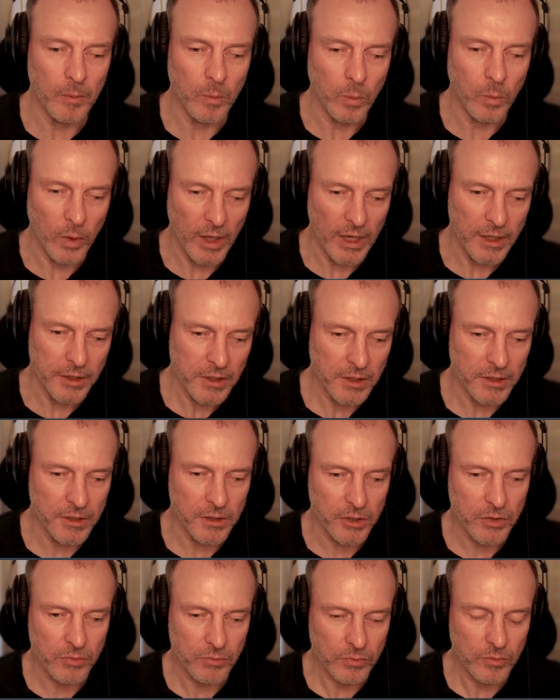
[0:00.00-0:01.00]
We actually
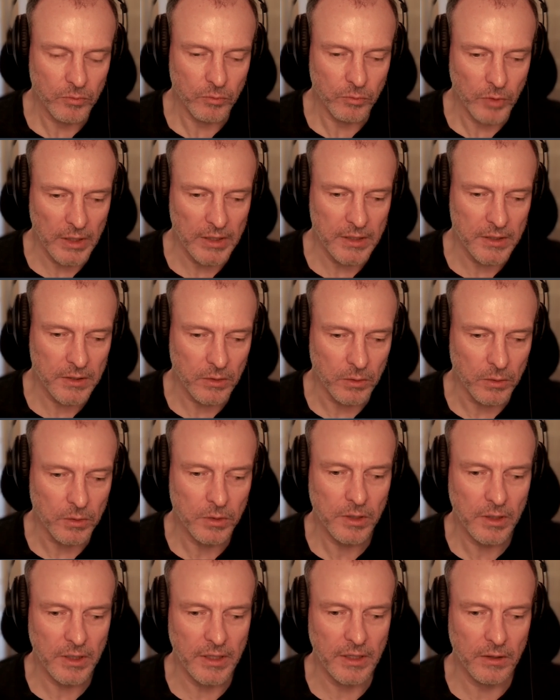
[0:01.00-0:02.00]
just released
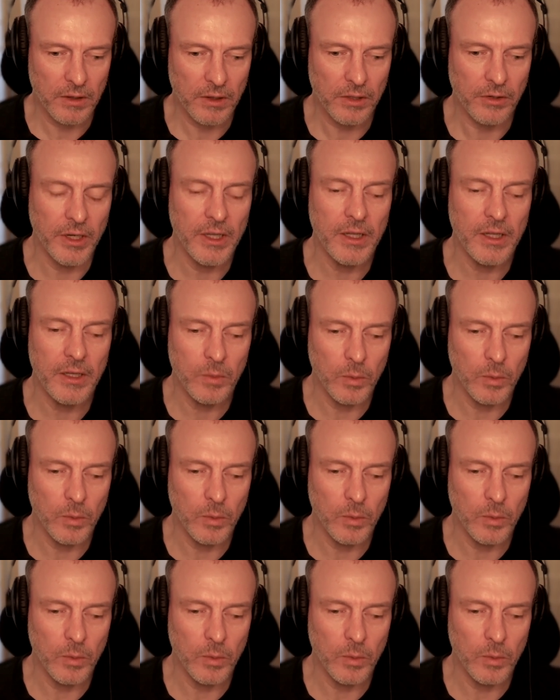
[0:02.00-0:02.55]
Authlete 3,